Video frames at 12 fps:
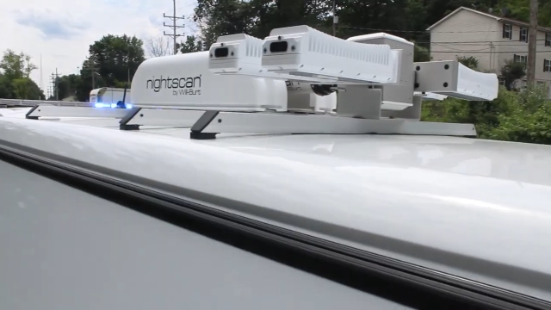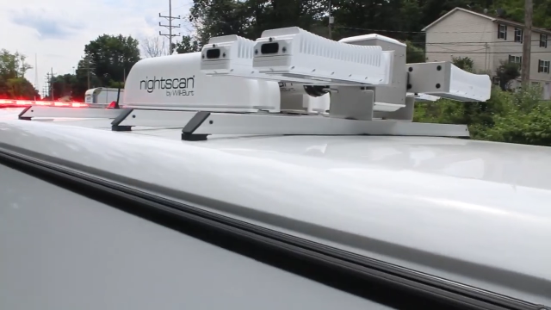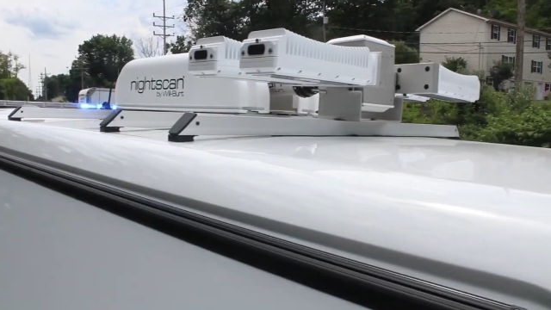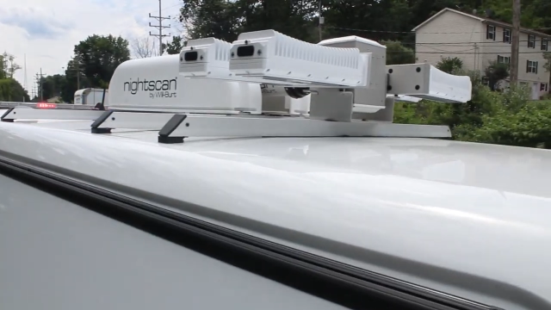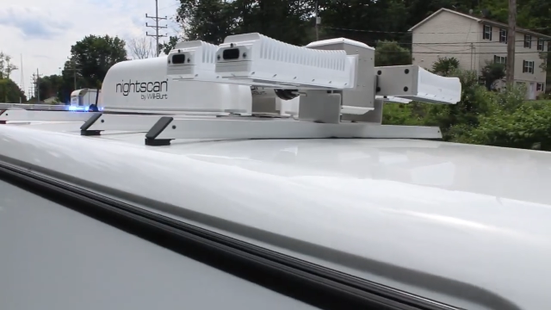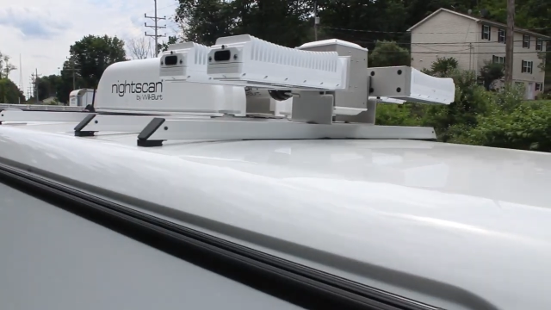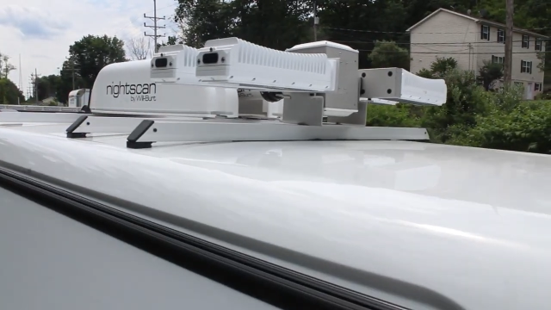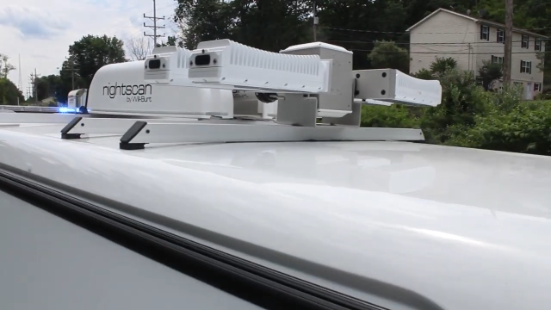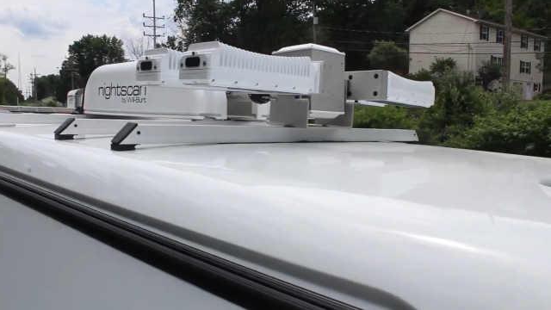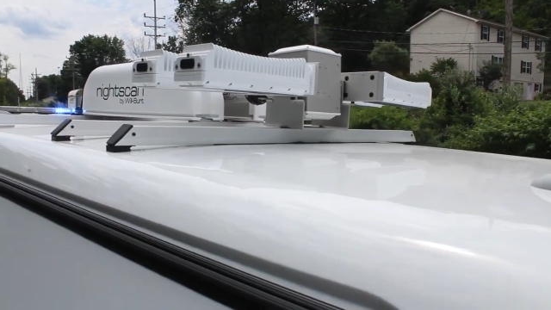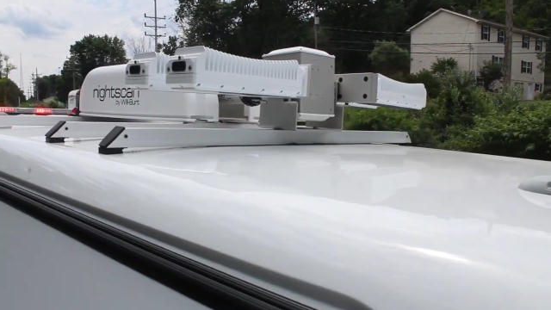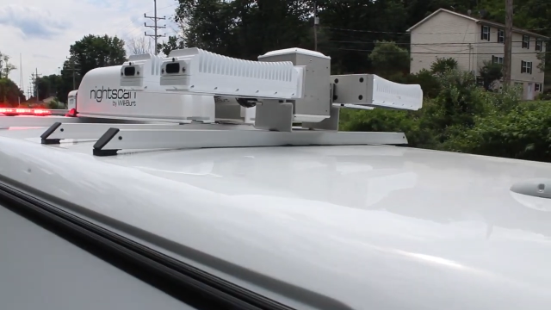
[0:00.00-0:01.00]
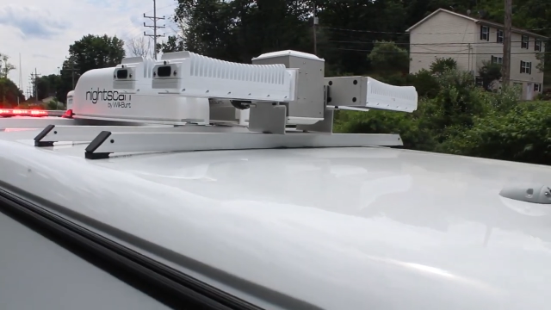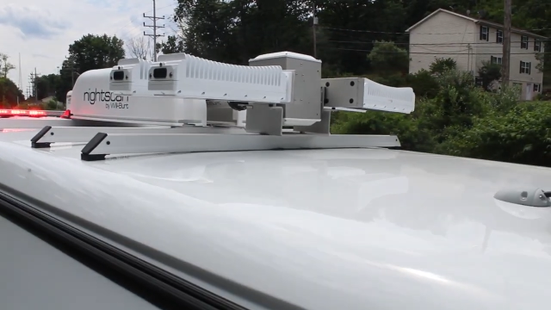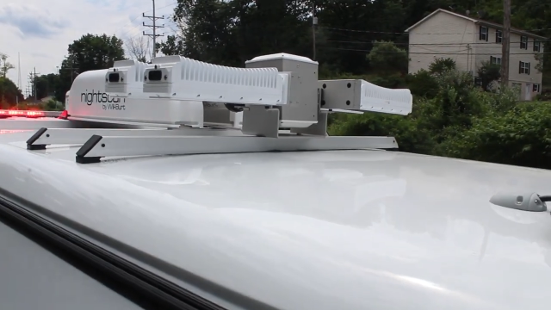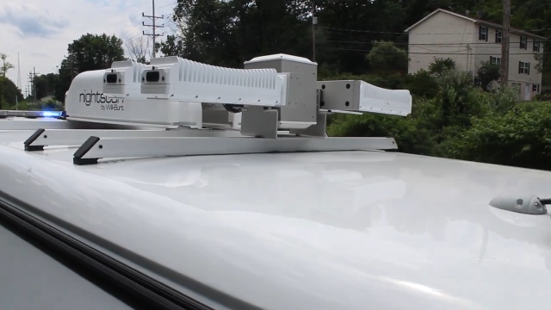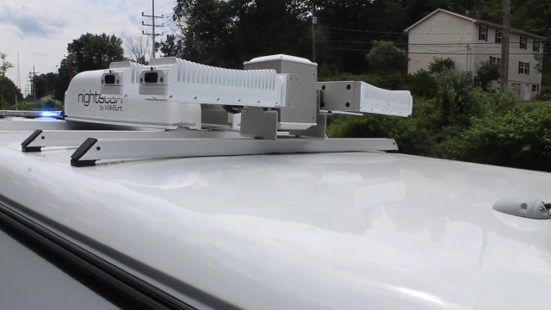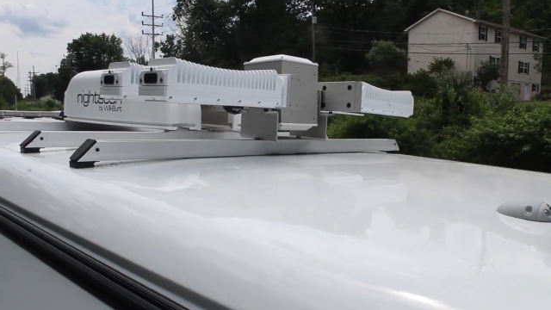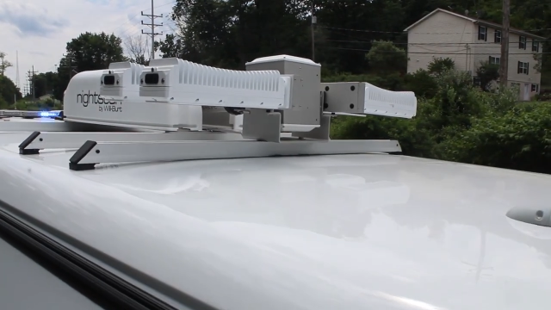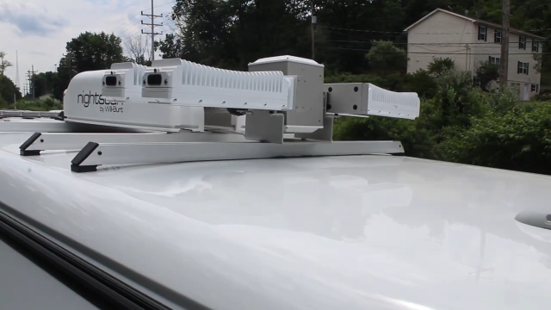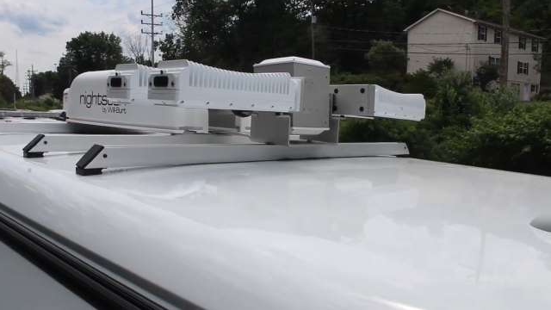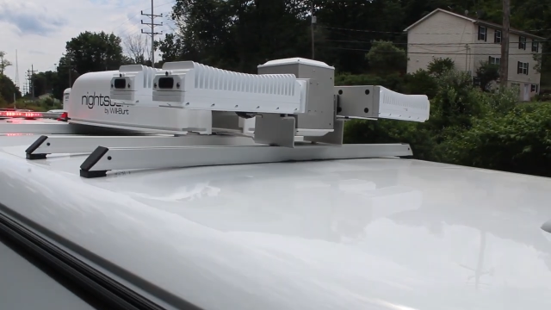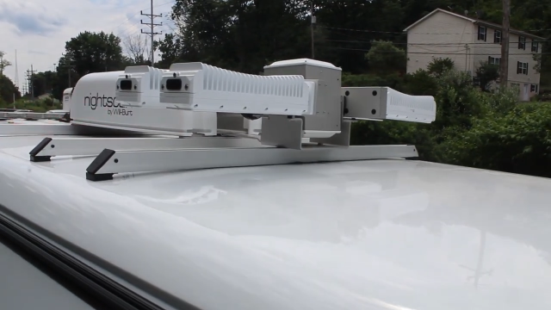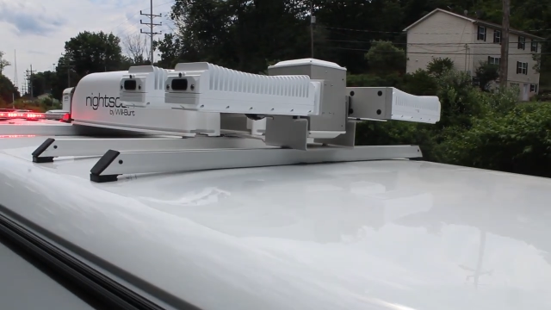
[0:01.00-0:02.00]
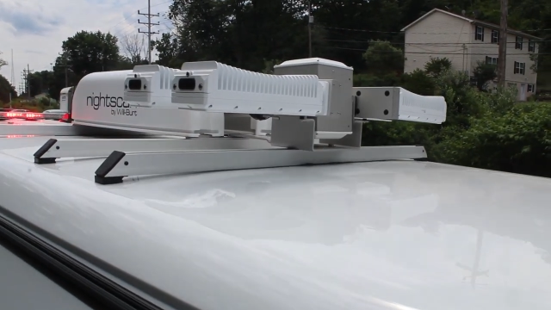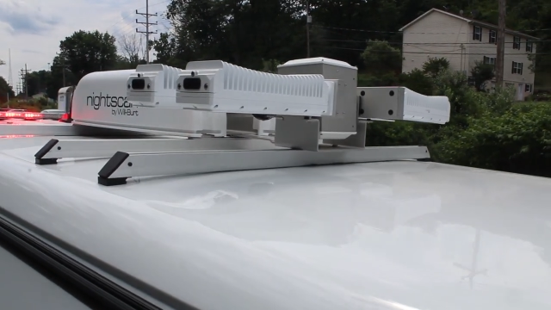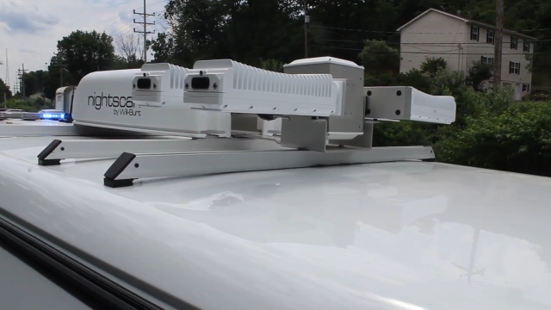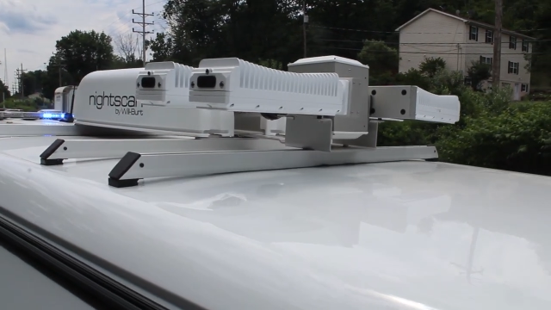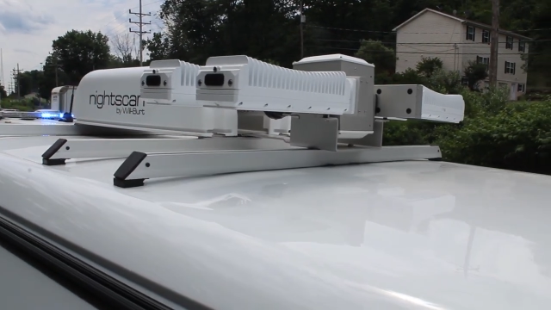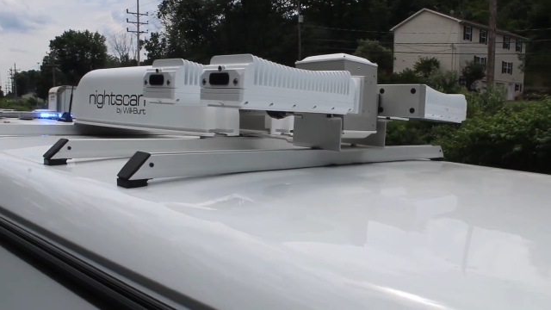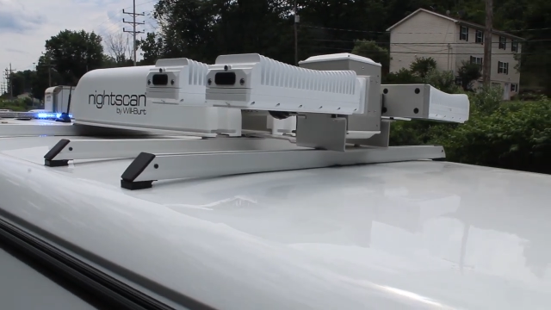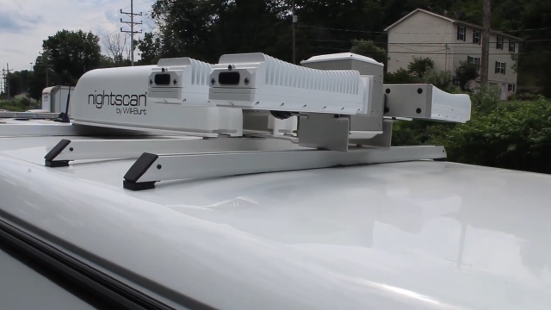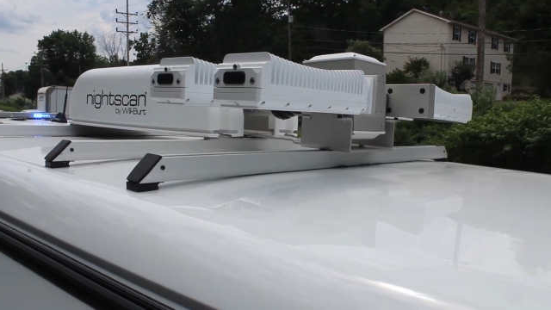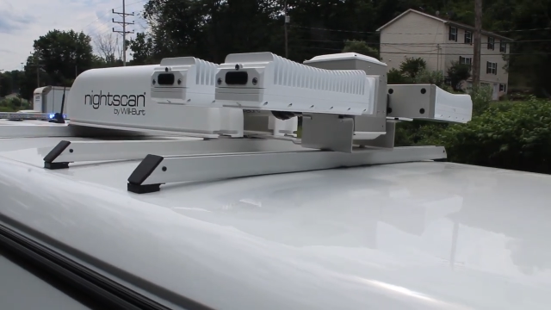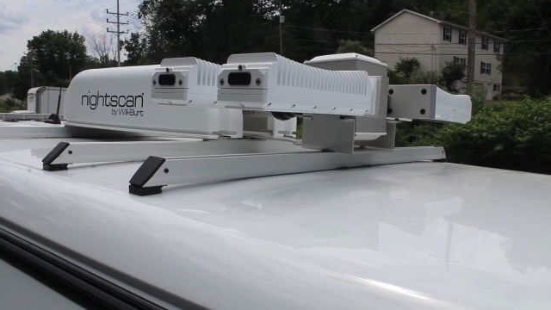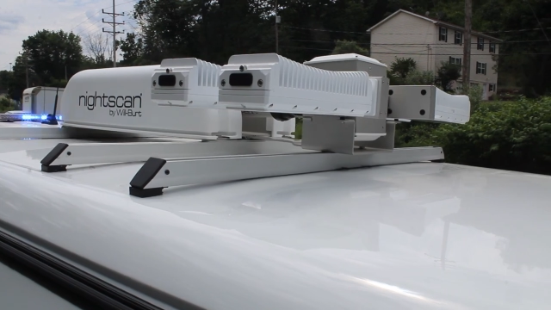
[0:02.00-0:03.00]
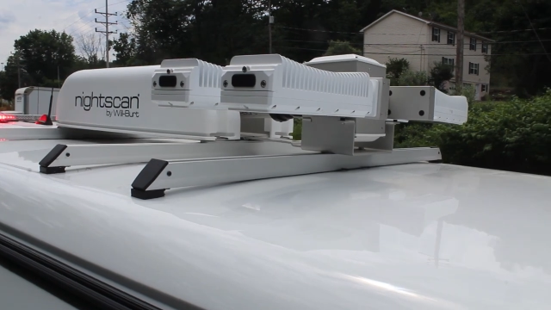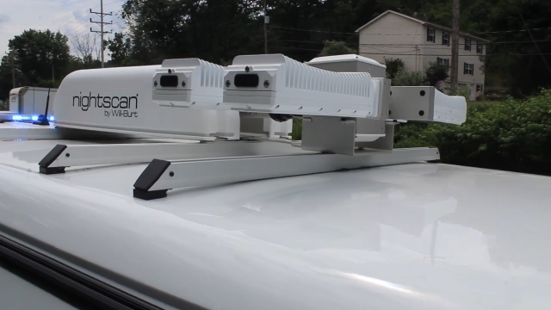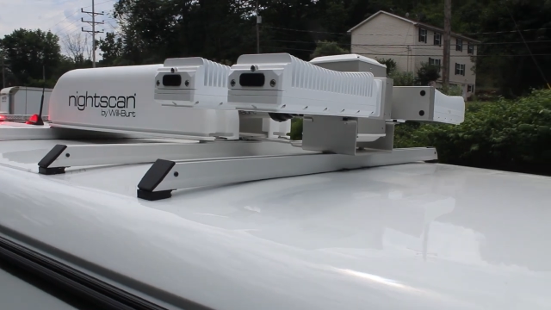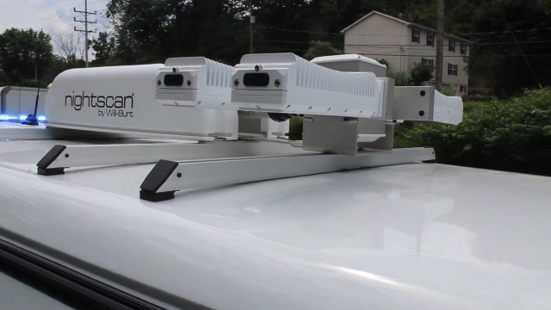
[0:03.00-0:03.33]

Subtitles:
[unreadable: no face in view]